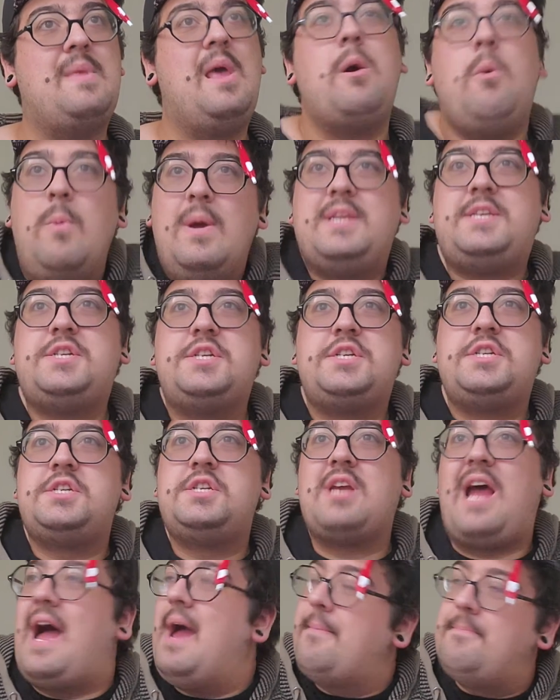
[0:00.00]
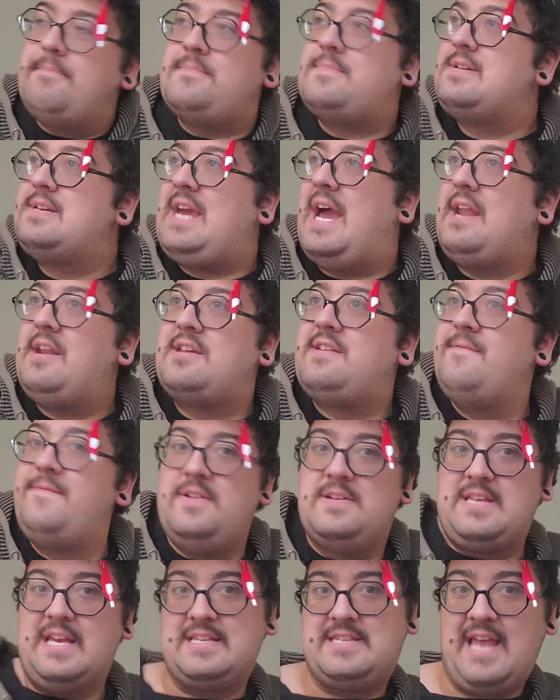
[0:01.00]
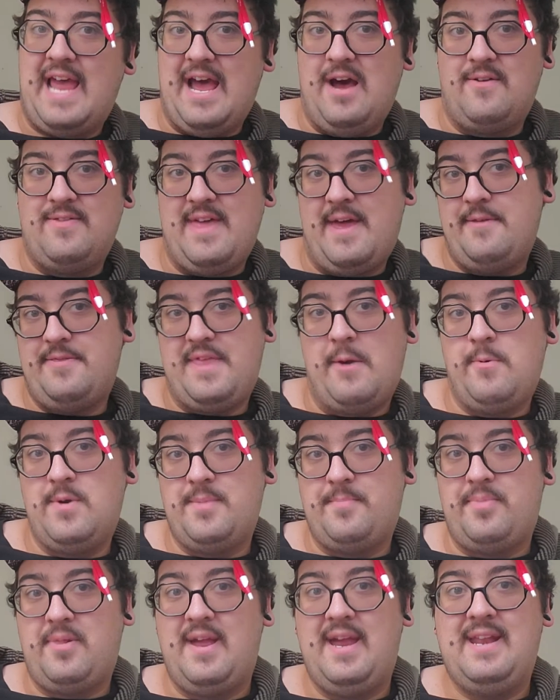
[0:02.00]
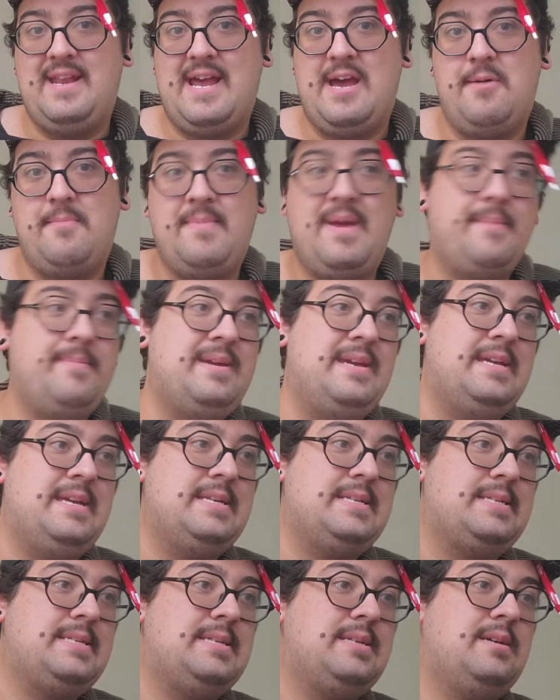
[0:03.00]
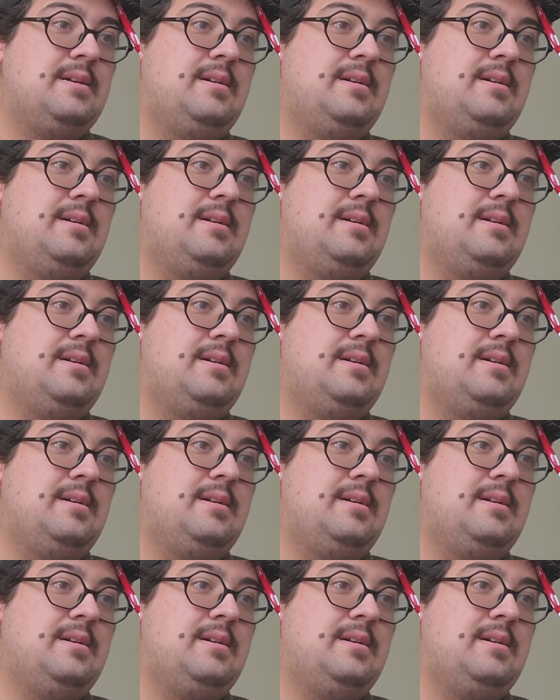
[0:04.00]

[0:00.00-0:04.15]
Which I'm kind of confused as to how that would have played out. Maybe he's...